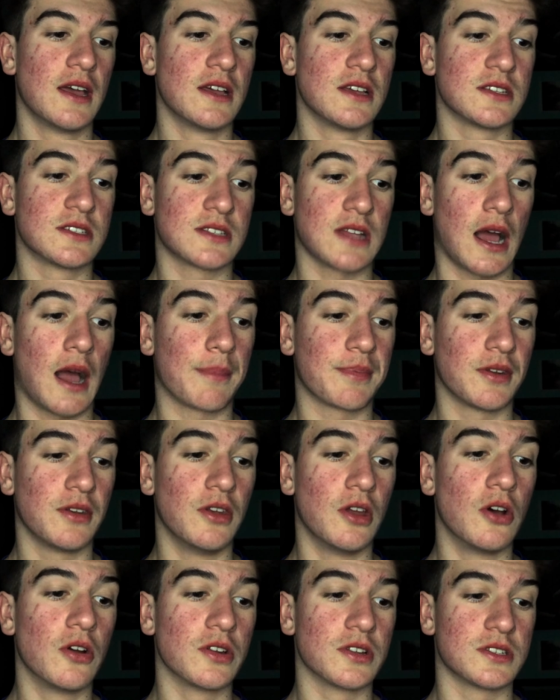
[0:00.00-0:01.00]
stopped
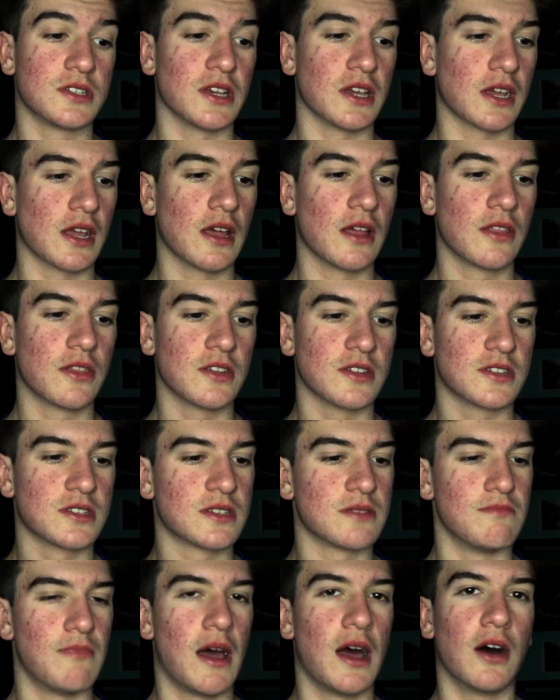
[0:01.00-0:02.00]
noticing the
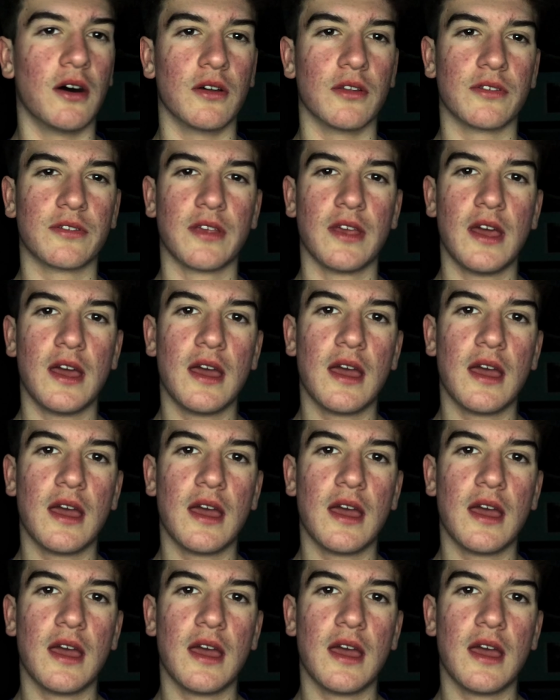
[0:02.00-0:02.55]
smells